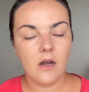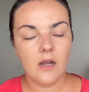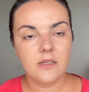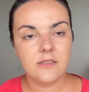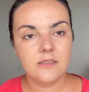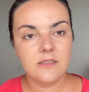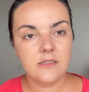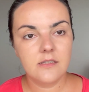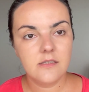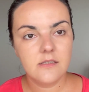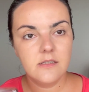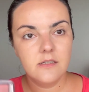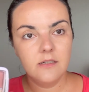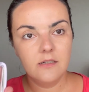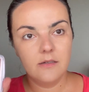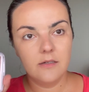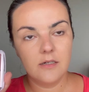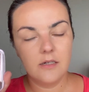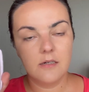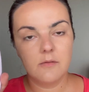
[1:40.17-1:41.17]
did
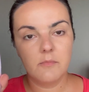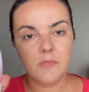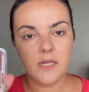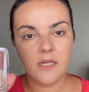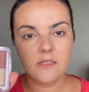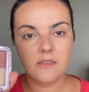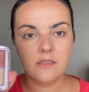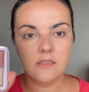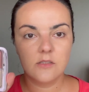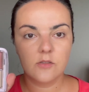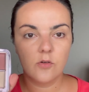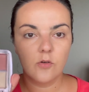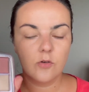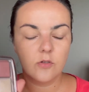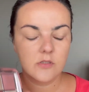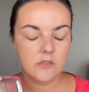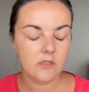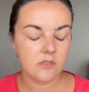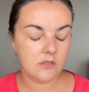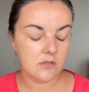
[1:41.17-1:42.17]
make this
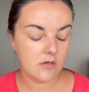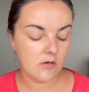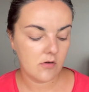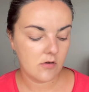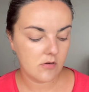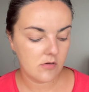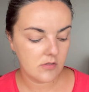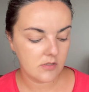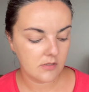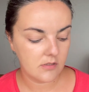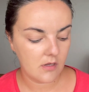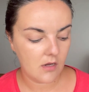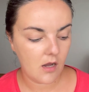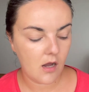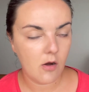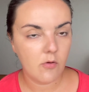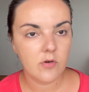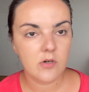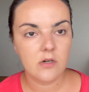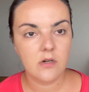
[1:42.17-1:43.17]
order on
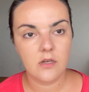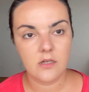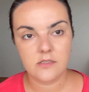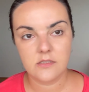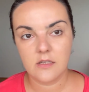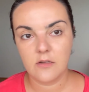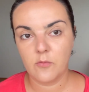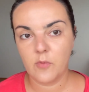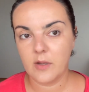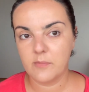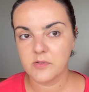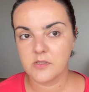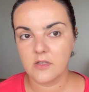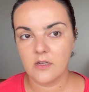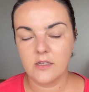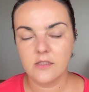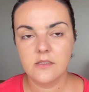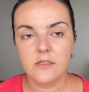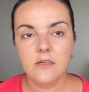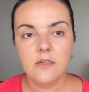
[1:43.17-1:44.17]
Hourglass
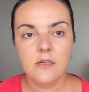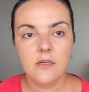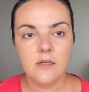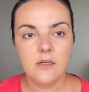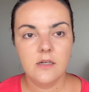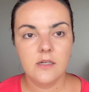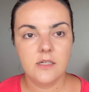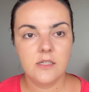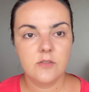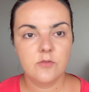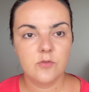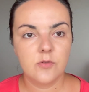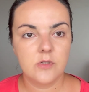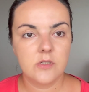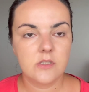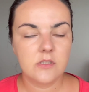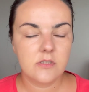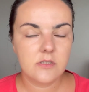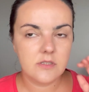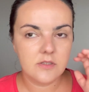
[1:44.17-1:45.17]
website. It
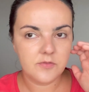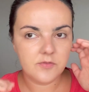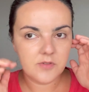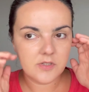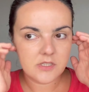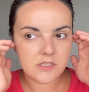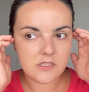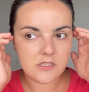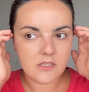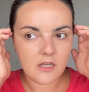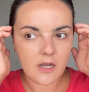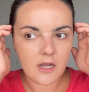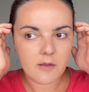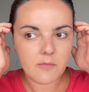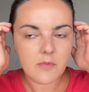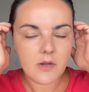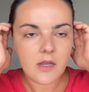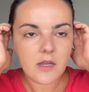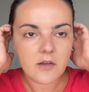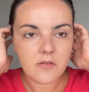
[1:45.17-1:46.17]
was the first
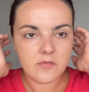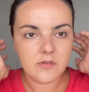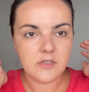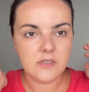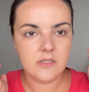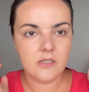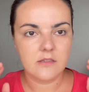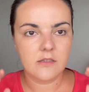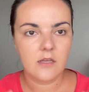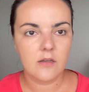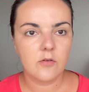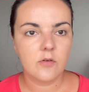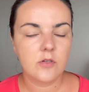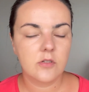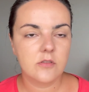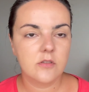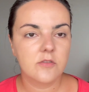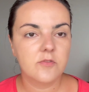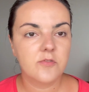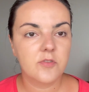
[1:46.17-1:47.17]
time ever that I
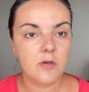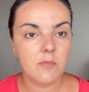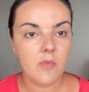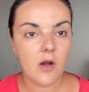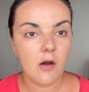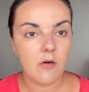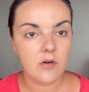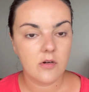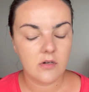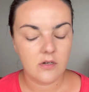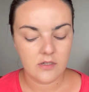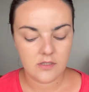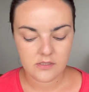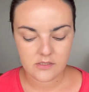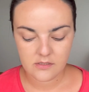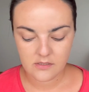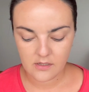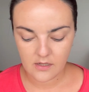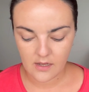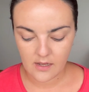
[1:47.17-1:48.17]
ordered from Hourglass,
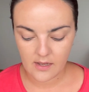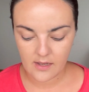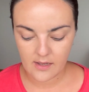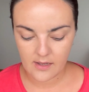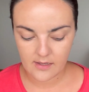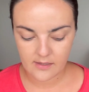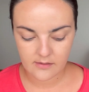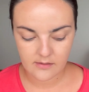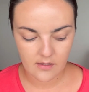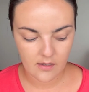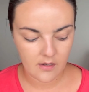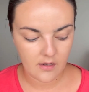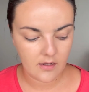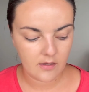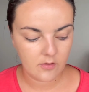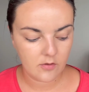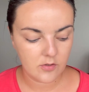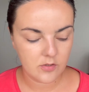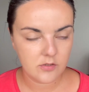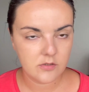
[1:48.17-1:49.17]
and I
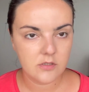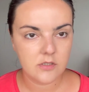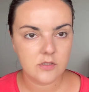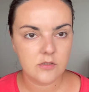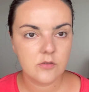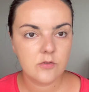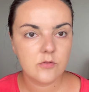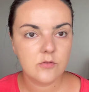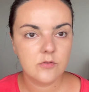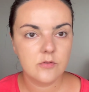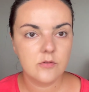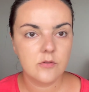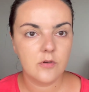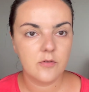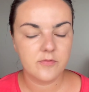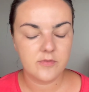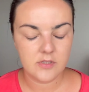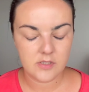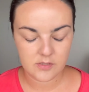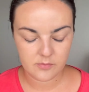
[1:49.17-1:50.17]
ordered 2
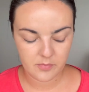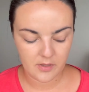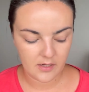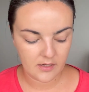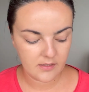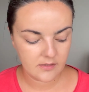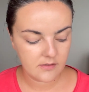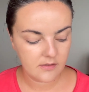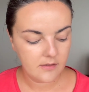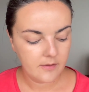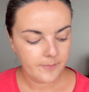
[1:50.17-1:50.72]
of this palette.